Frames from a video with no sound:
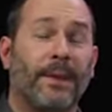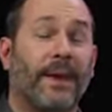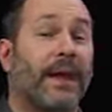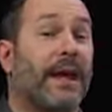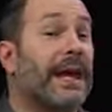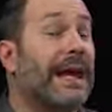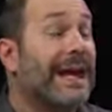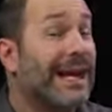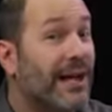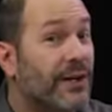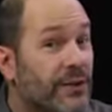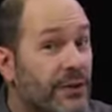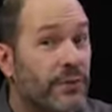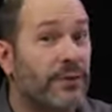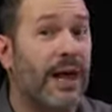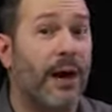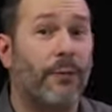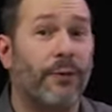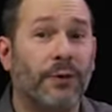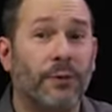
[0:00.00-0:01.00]
Can I do
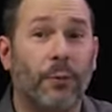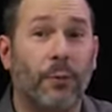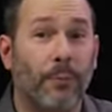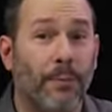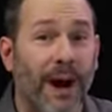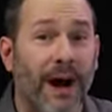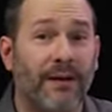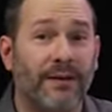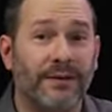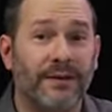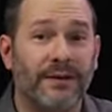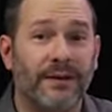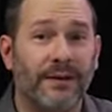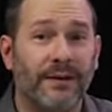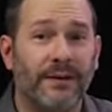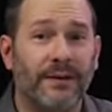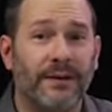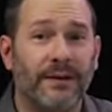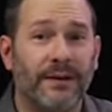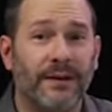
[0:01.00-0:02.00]
that with group
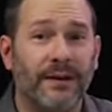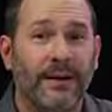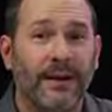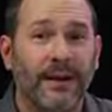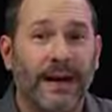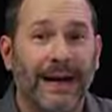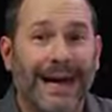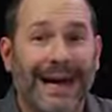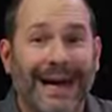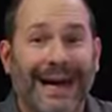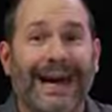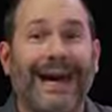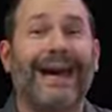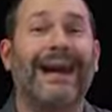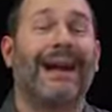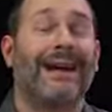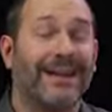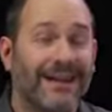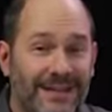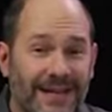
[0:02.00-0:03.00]
policy?
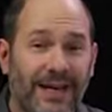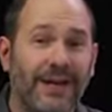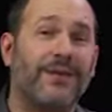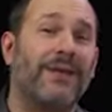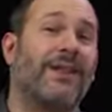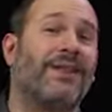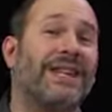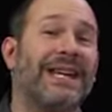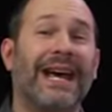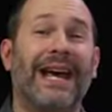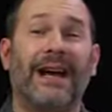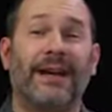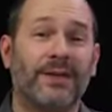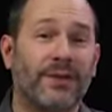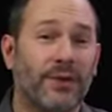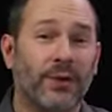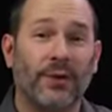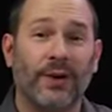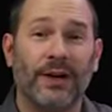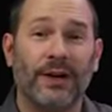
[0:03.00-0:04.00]
And I can tell you that the
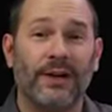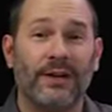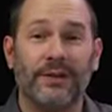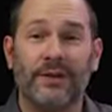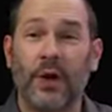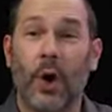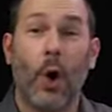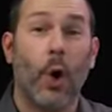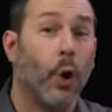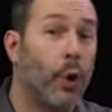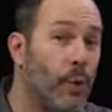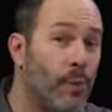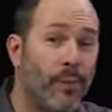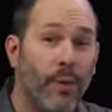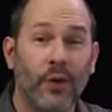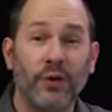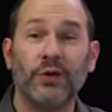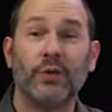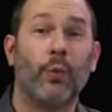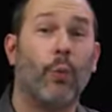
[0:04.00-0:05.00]
answer is
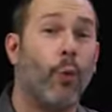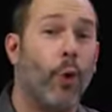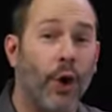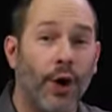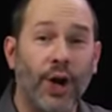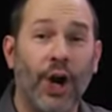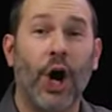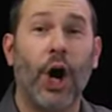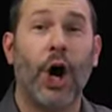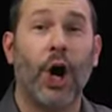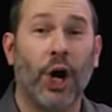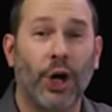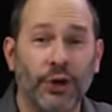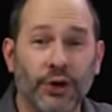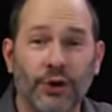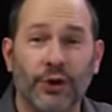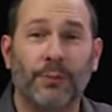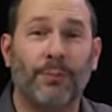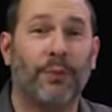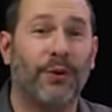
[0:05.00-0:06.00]
almost
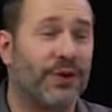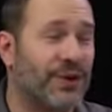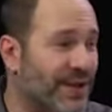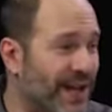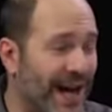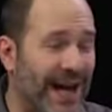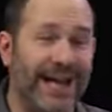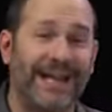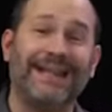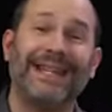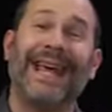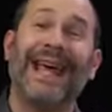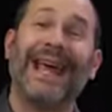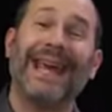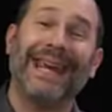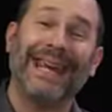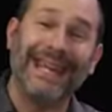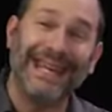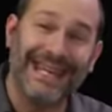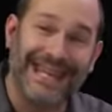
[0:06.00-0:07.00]
100%
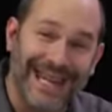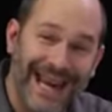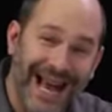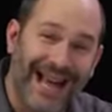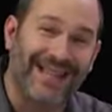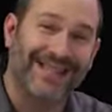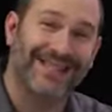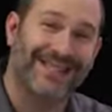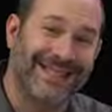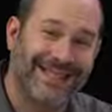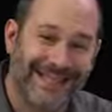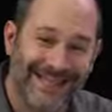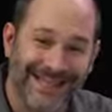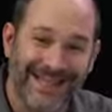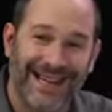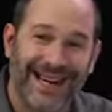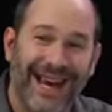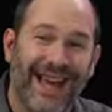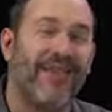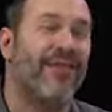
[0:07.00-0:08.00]
yes.
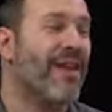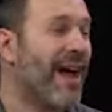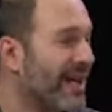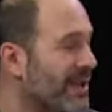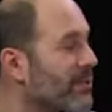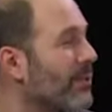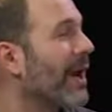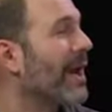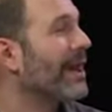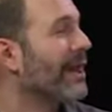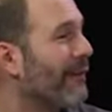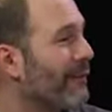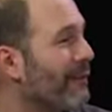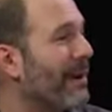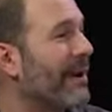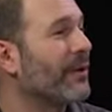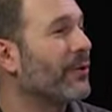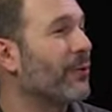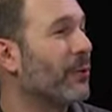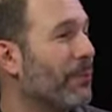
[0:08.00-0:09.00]
And that's what I love
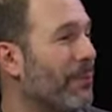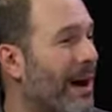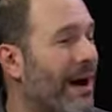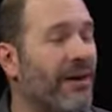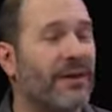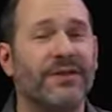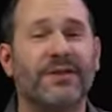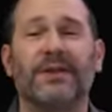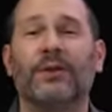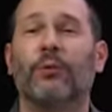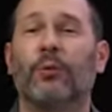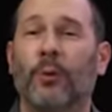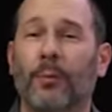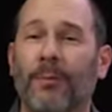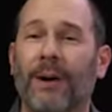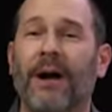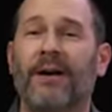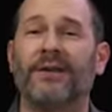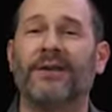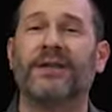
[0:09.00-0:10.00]
about group policy. Group
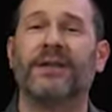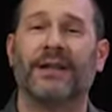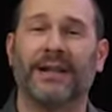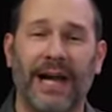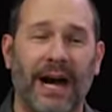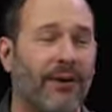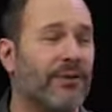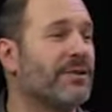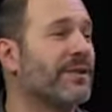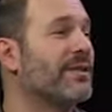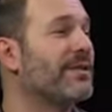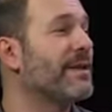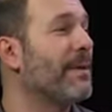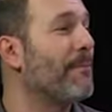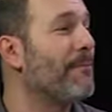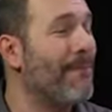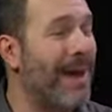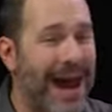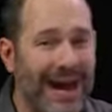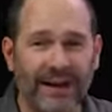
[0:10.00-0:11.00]
policy allows us to
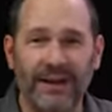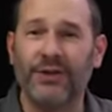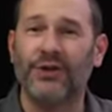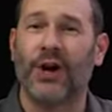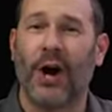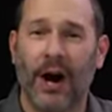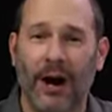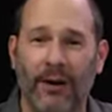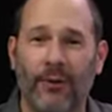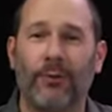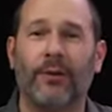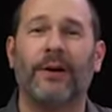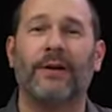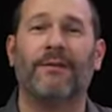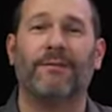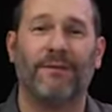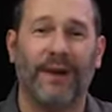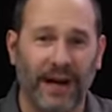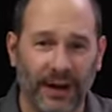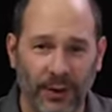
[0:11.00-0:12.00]
manage our
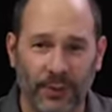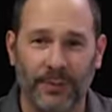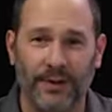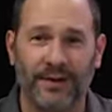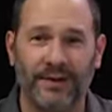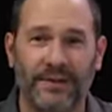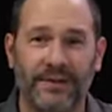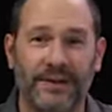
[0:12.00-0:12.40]
environments.